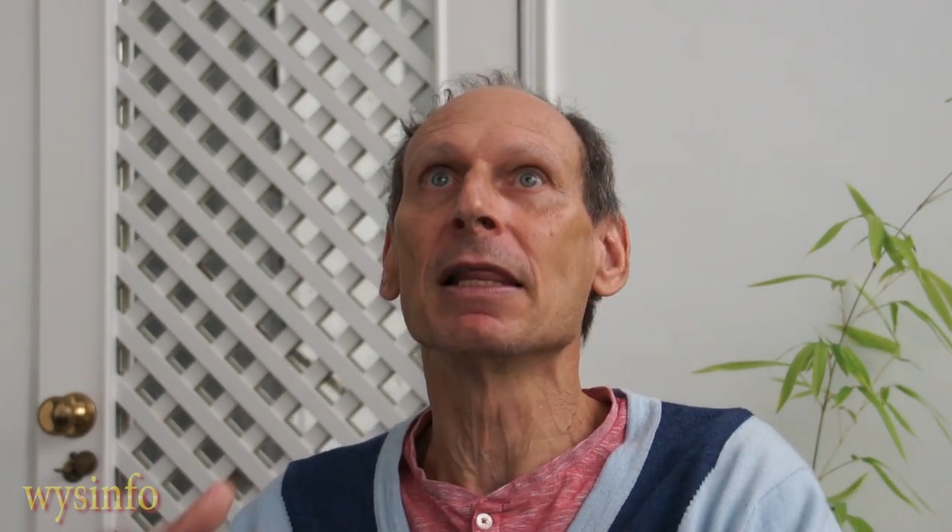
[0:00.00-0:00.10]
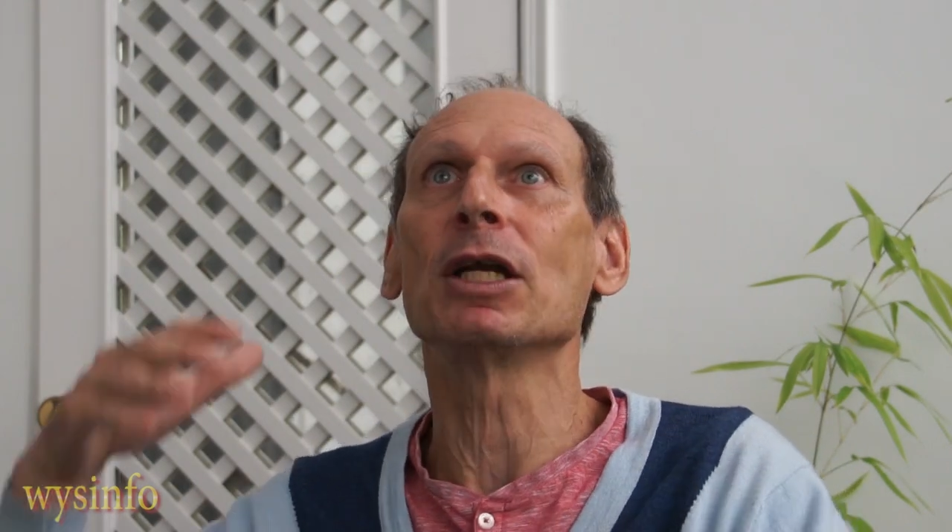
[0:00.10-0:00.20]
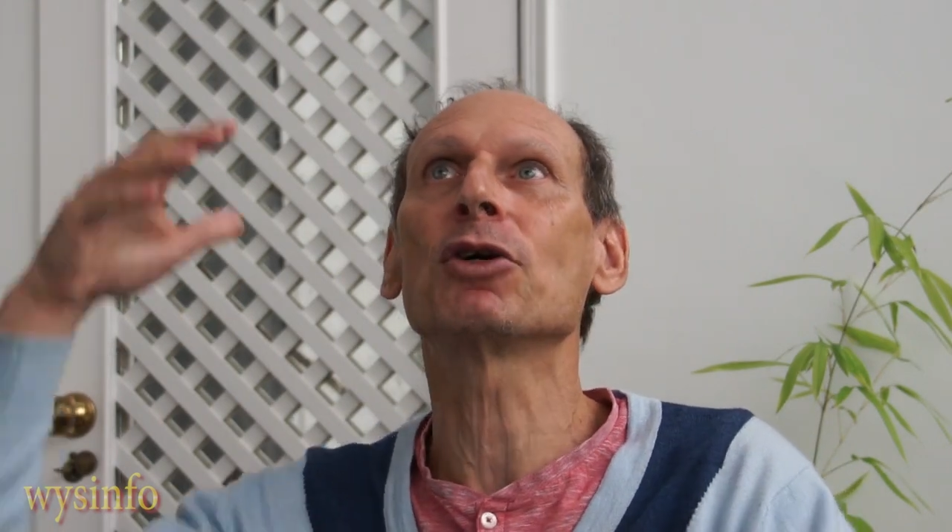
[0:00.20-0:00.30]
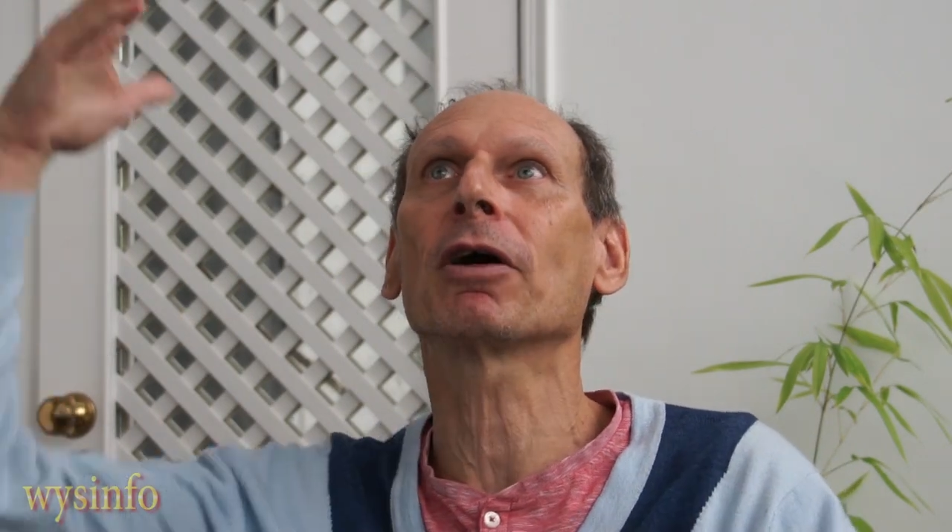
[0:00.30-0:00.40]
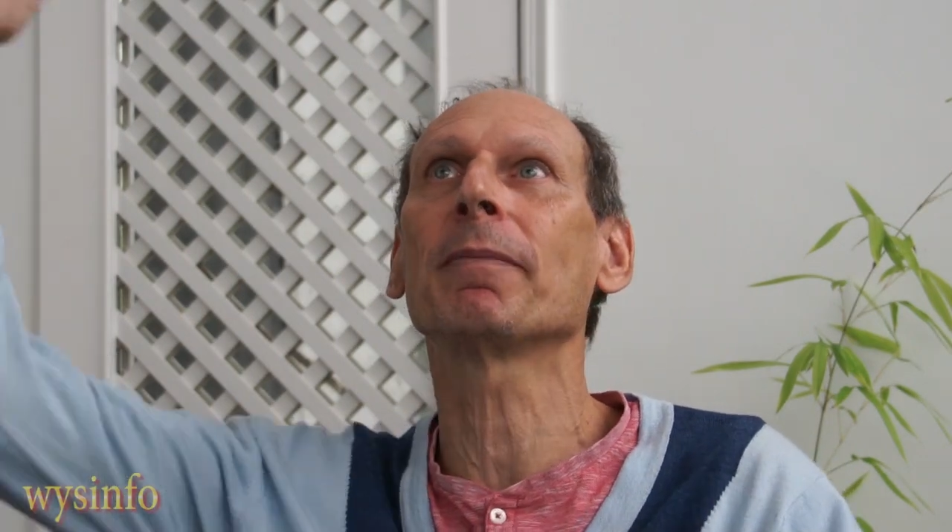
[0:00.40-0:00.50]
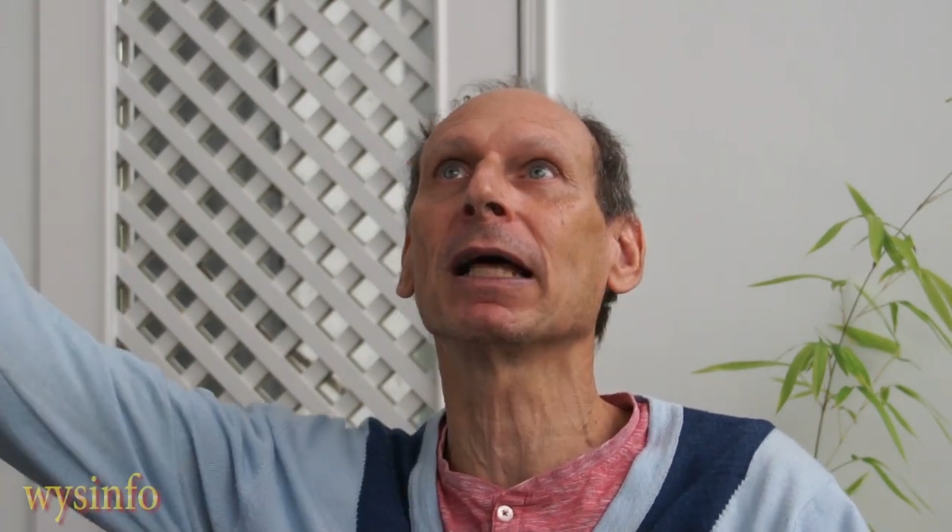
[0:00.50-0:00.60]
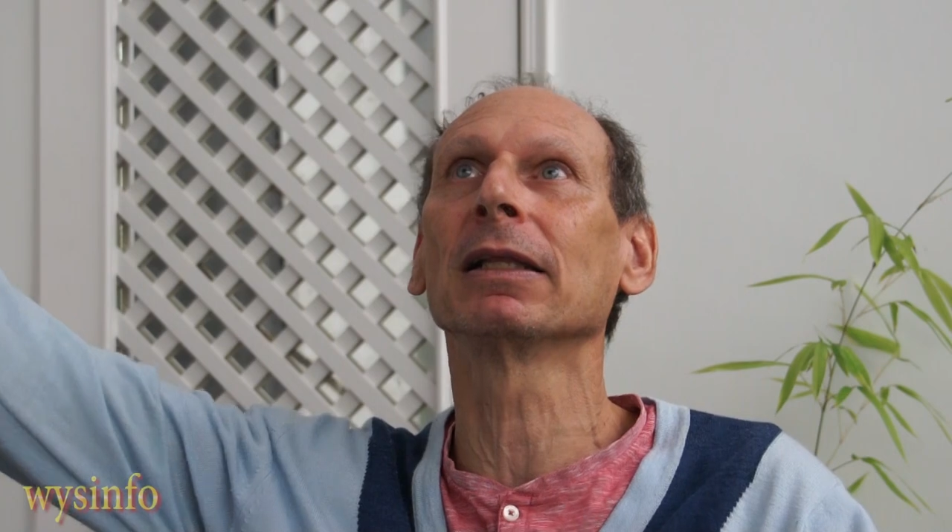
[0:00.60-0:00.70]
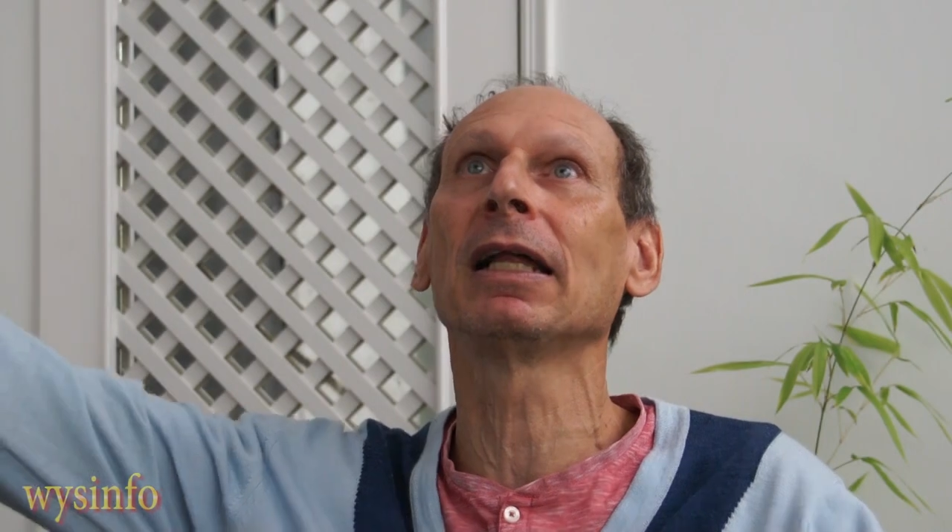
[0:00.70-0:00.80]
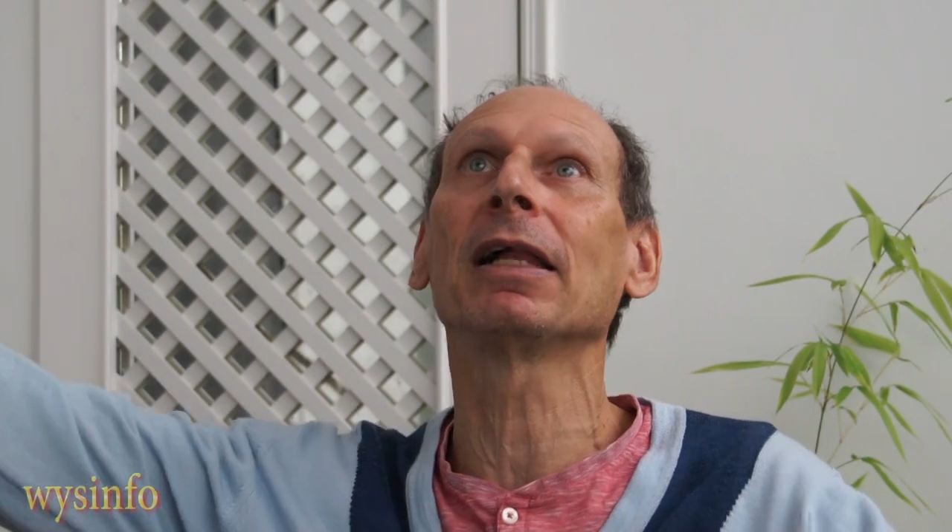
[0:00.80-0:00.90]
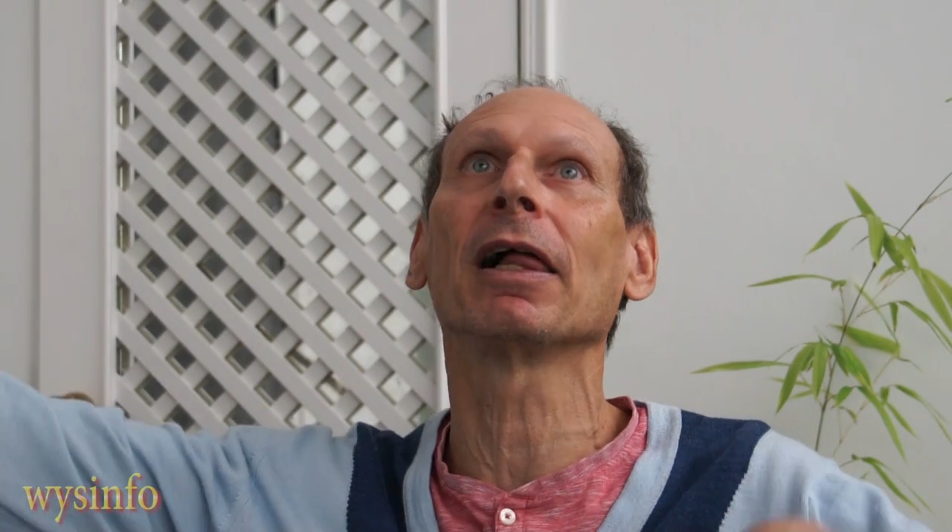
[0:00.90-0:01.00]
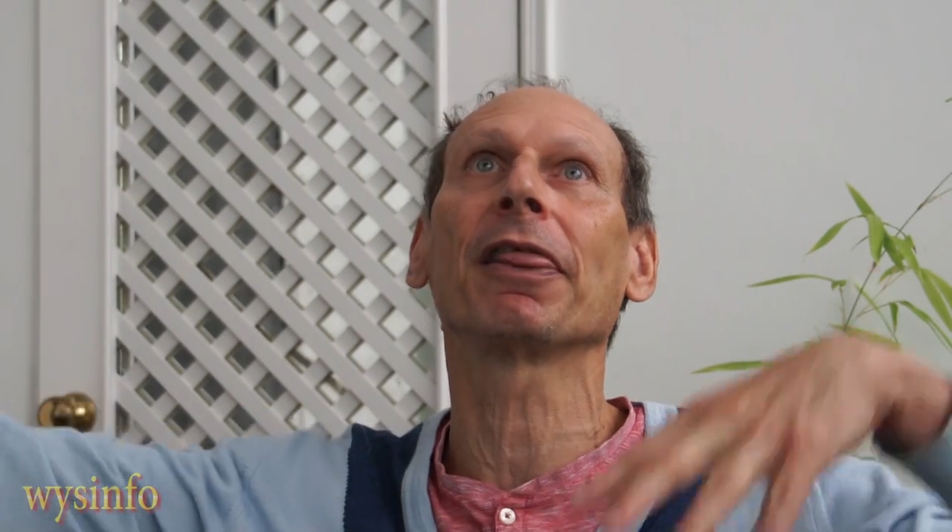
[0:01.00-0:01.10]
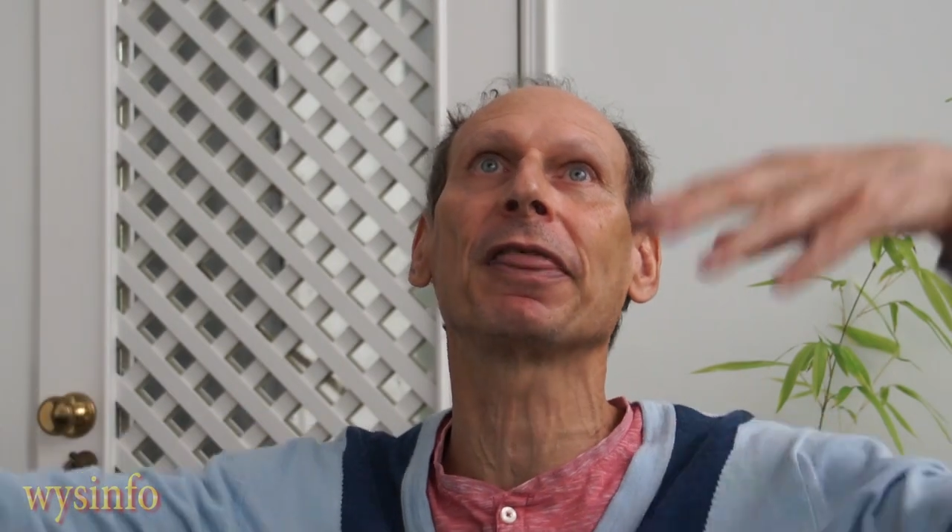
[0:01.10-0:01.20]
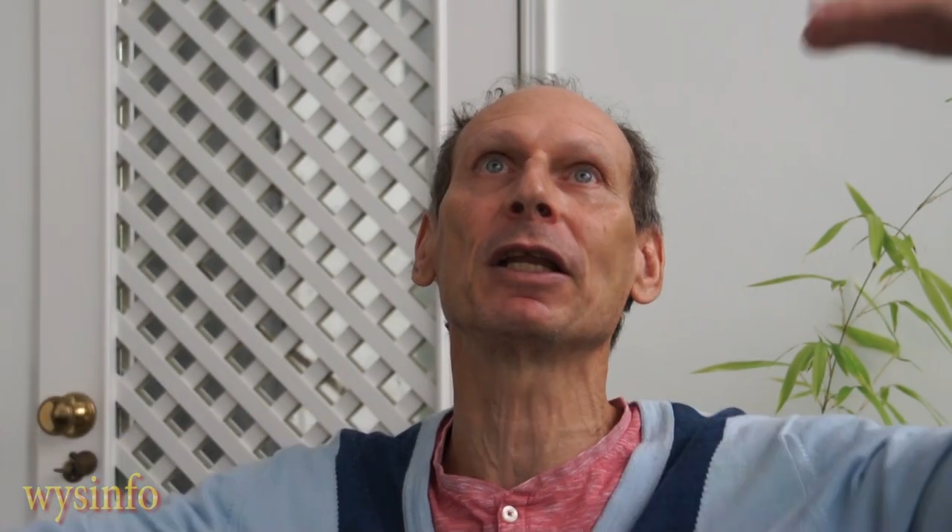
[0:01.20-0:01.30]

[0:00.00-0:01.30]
They talk about Lilith.